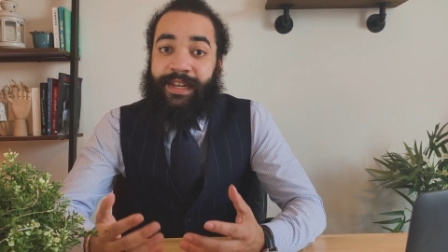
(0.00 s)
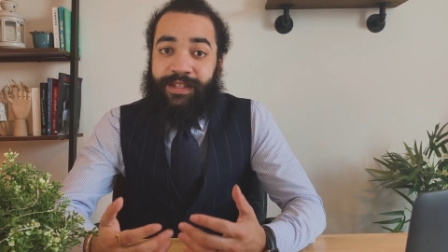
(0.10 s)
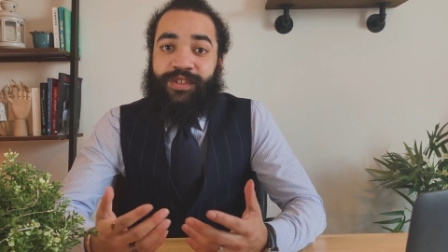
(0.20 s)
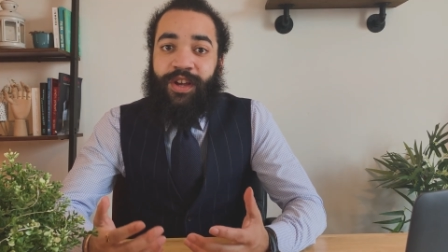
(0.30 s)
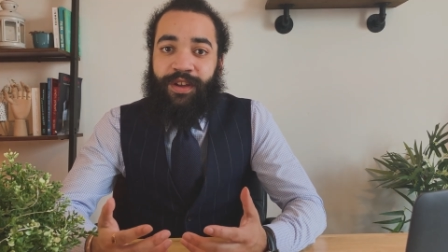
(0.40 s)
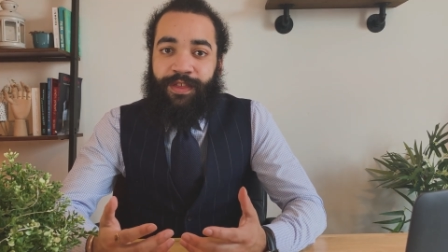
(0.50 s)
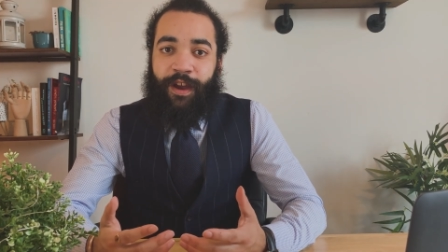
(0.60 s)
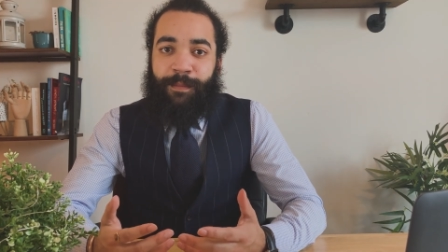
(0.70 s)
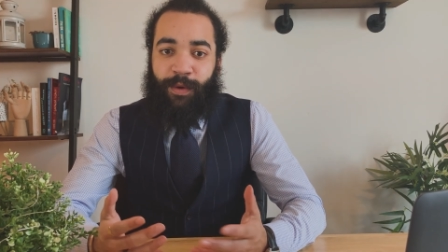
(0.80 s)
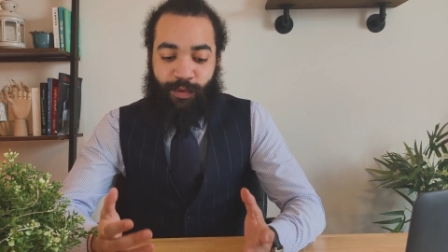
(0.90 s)
And in
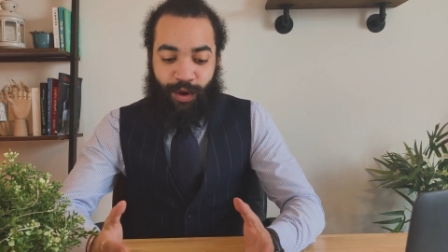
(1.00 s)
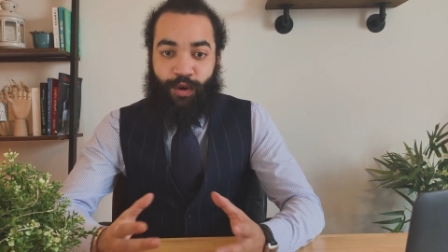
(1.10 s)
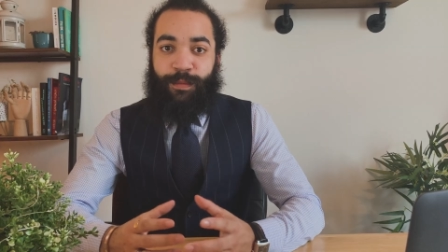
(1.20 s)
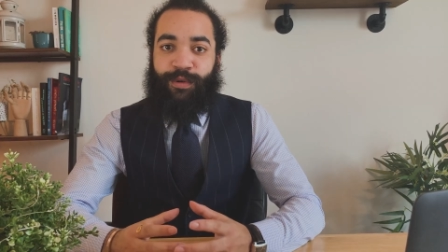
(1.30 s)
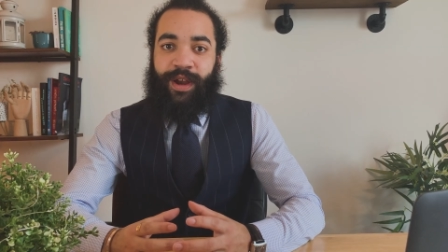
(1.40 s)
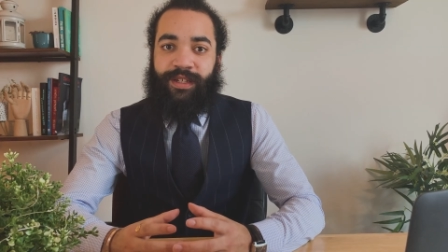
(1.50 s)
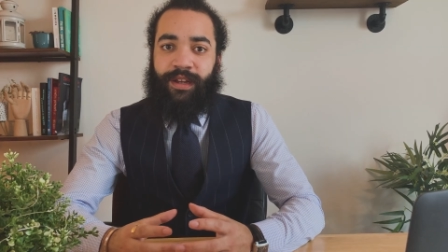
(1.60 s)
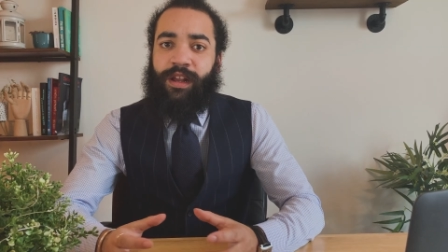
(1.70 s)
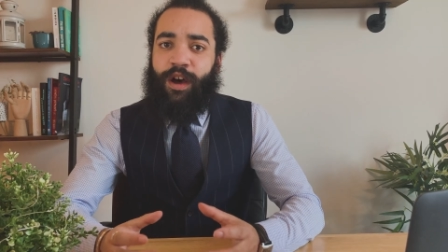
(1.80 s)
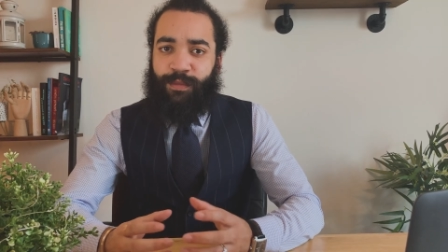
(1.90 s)
psychotherapy, we're incorporating
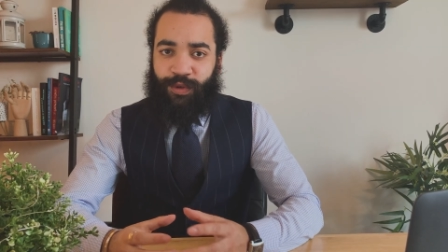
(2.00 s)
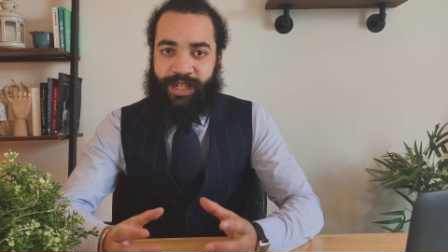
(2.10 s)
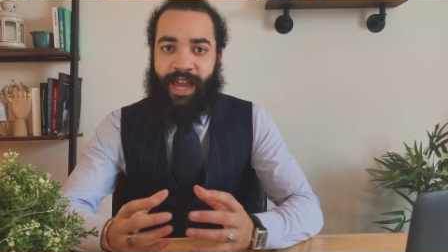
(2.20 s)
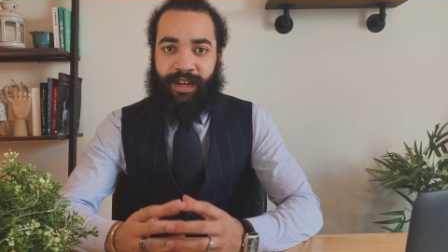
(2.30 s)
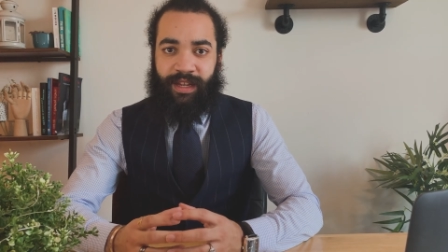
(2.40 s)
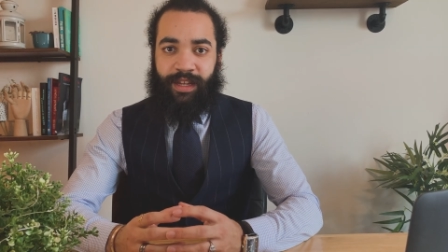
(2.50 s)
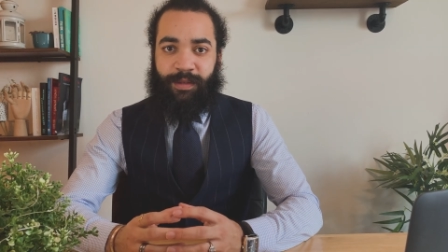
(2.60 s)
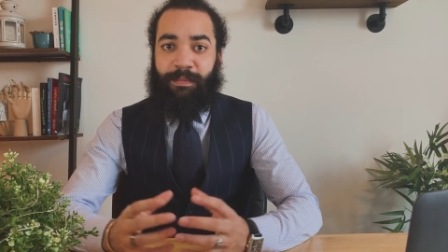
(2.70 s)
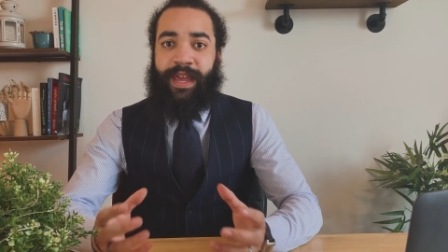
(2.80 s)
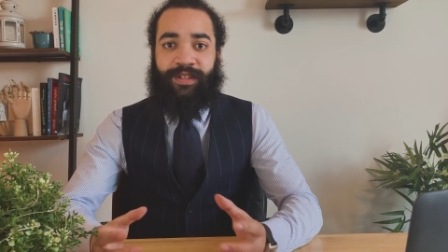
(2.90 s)
a lot more
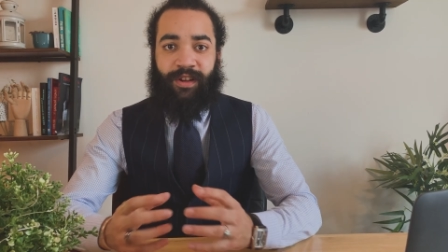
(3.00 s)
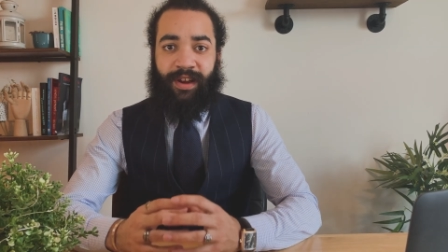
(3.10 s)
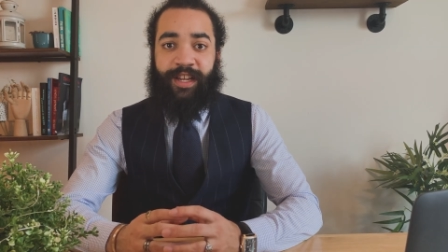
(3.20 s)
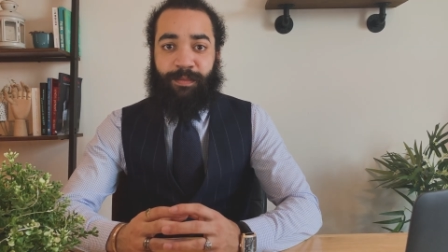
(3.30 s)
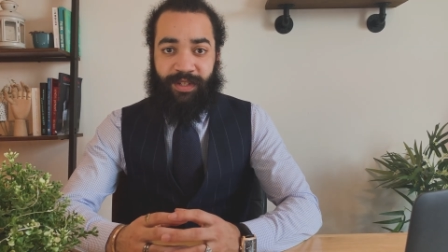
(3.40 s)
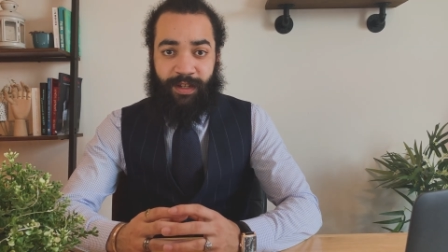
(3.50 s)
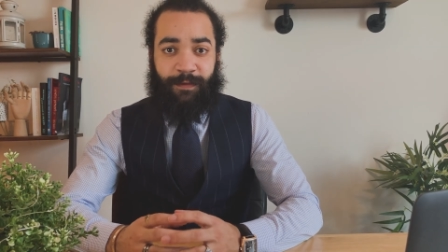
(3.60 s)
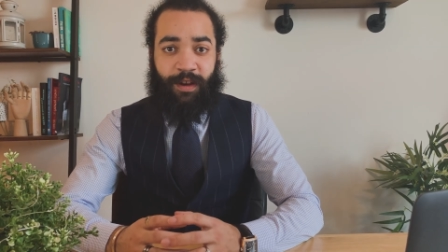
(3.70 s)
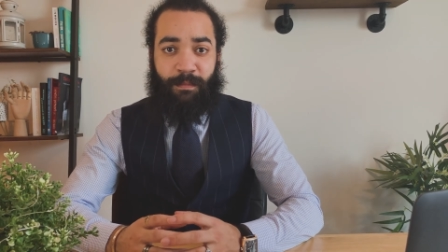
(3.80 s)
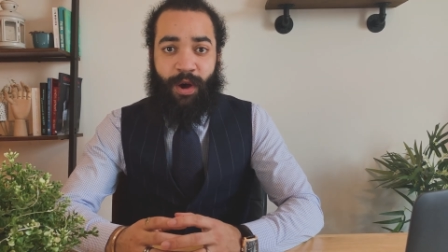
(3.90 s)
techniques based on our
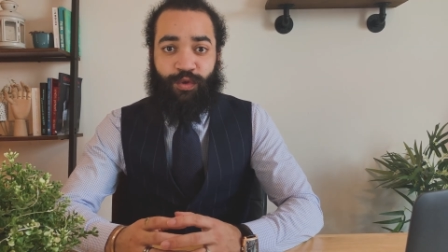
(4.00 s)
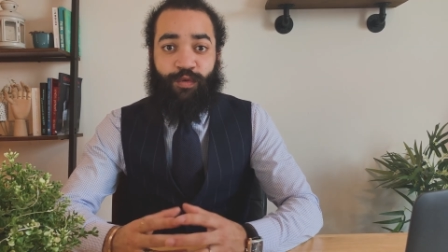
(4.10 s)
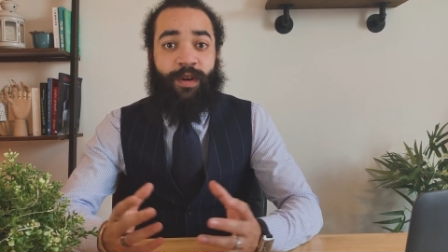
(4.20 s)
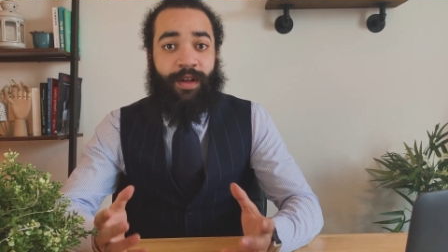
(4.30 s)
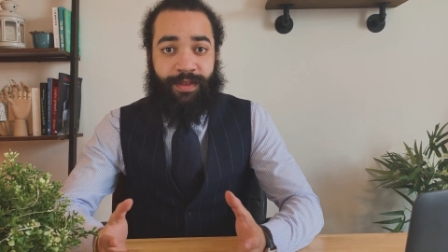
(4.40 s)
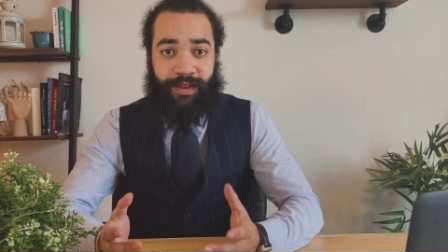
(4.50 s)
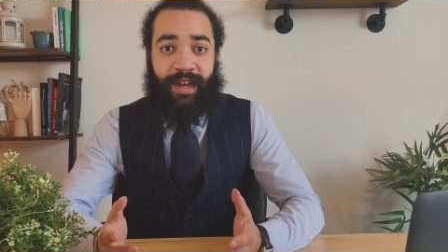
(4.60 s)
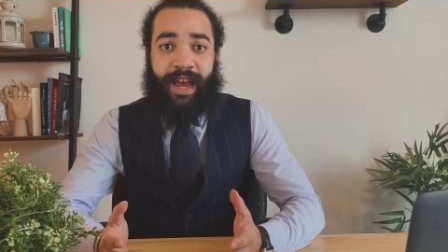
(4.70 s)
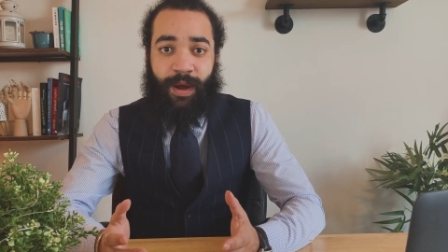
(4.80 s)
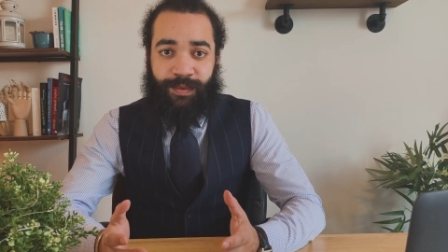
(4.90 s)
specific model rather than a
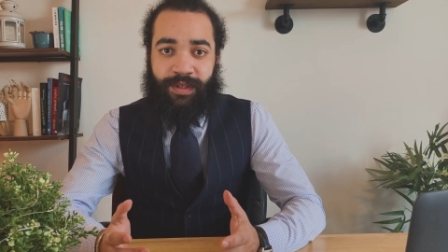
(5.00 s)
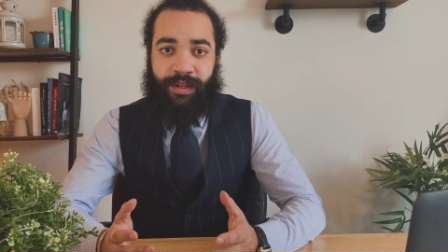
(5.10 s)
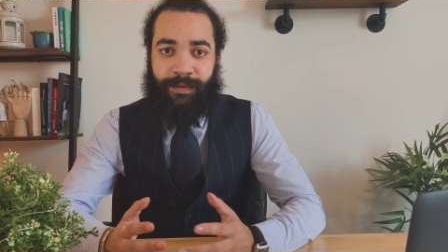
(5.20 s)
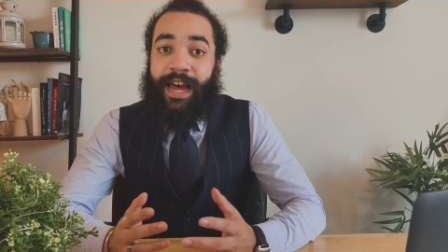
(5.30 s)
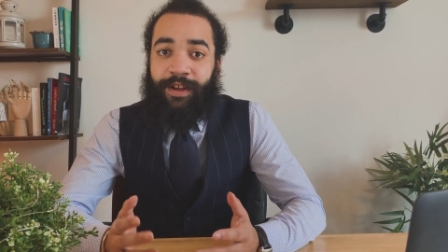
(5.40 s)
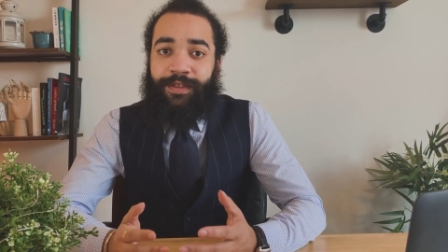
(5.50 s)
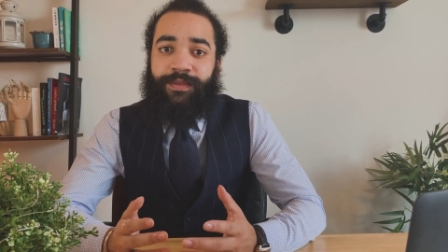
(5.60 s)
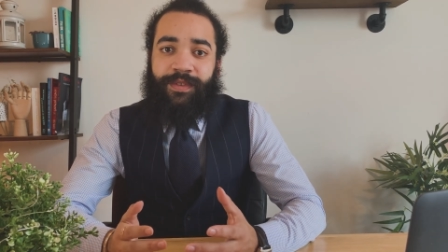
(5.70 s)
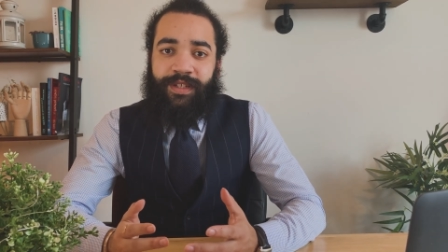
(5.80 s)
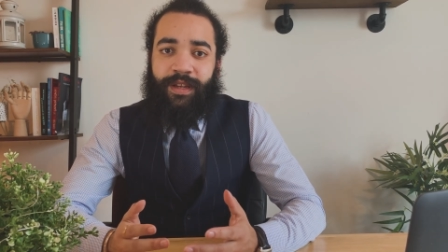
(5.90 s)
counsellor. And I
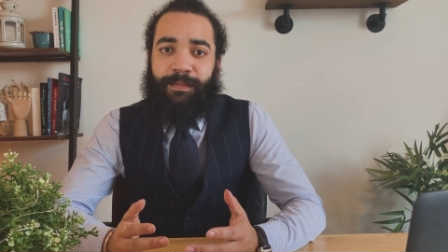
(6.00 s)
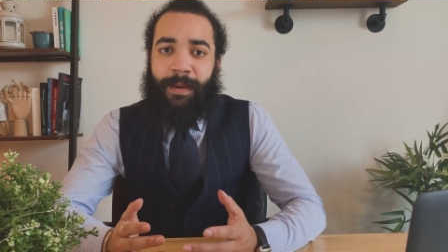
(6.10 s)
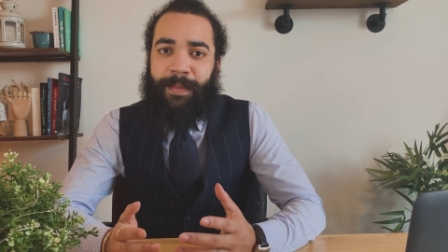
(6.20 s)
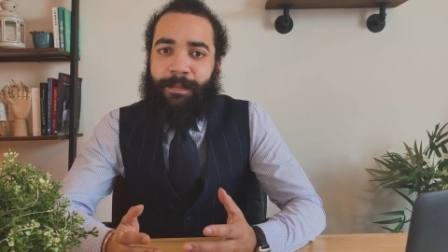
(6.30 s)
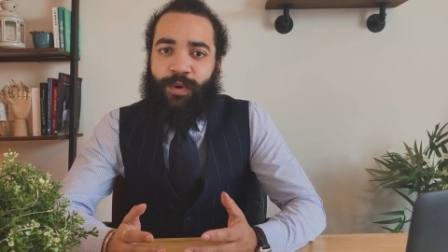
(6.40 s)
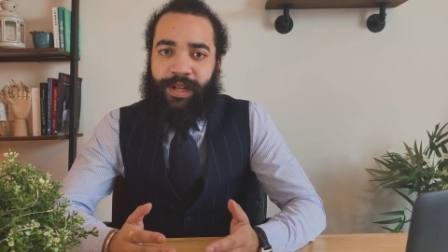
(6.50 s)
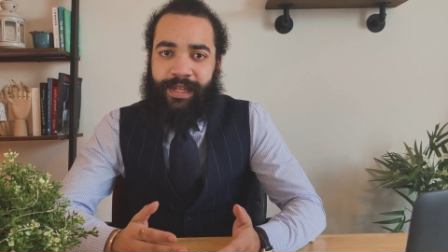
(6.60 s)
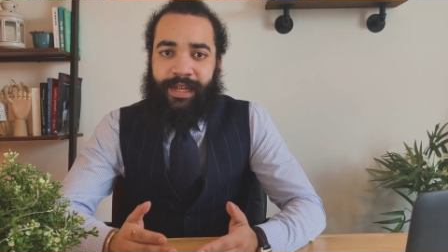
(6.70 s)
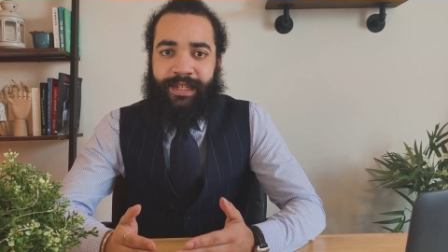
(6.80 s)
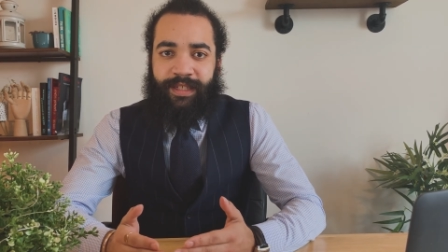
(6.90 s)
think this can be a bit more
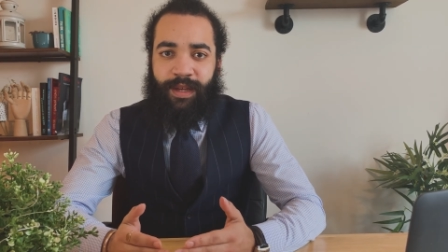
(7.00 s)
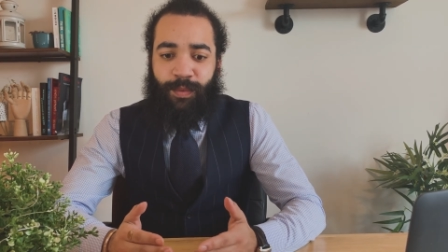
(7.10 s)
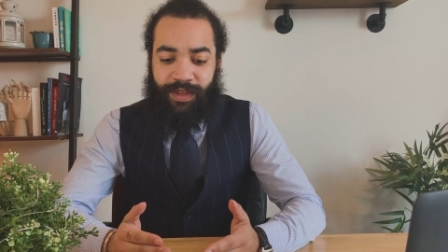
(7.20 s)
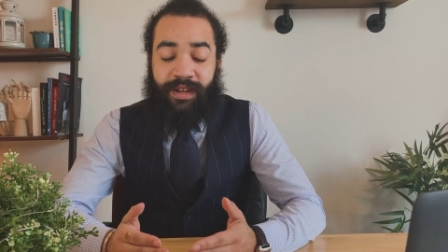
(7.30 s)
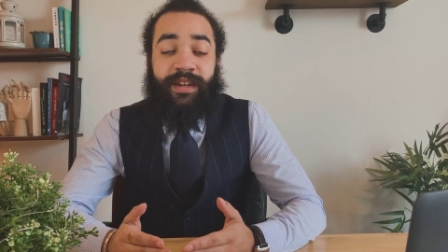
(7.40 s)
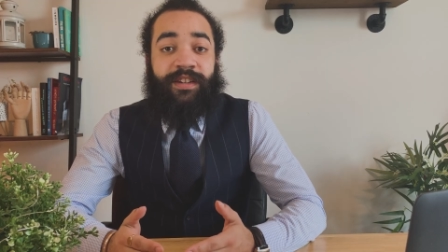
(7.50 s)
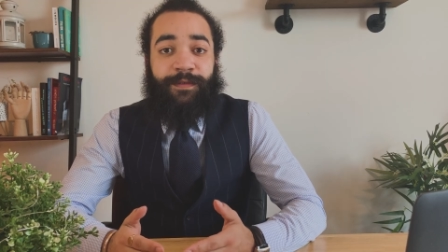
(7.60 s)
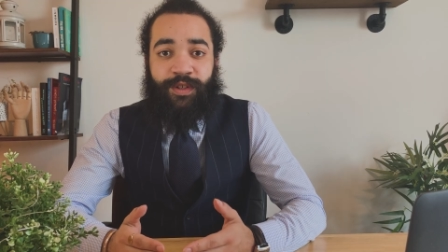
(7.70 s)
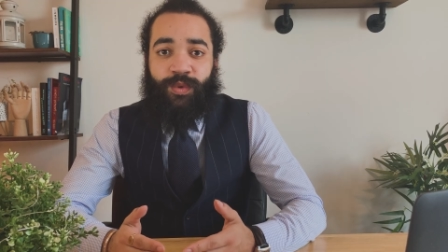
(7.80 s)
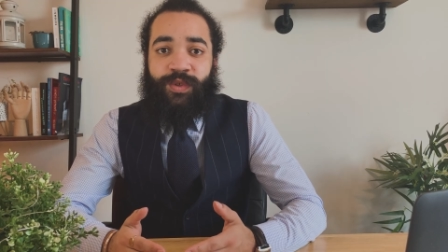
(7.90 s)
clearly seen within an
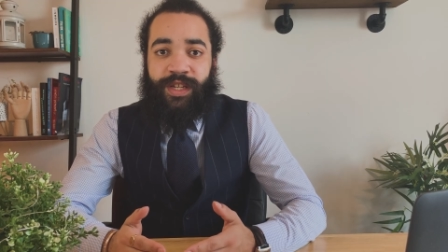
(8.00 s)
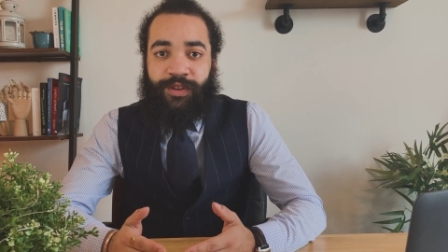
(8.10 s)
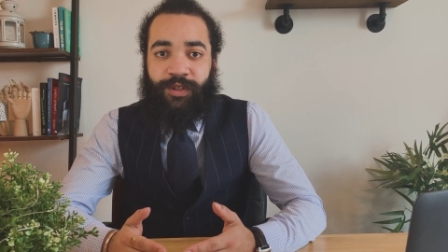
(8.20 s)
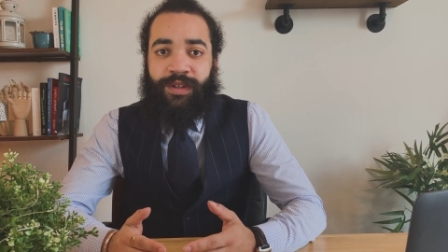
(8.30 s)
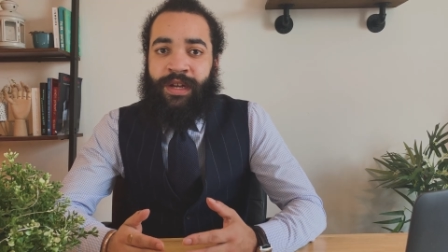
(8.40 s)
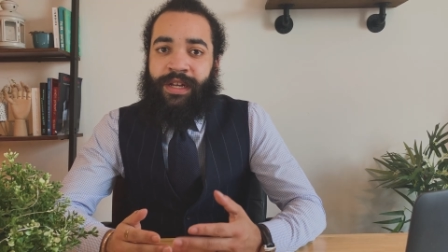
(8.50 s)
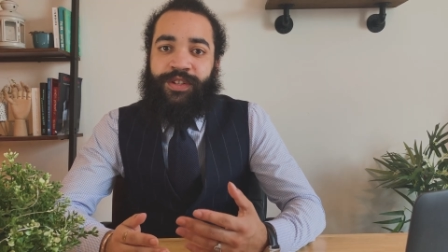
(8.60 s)
individual session.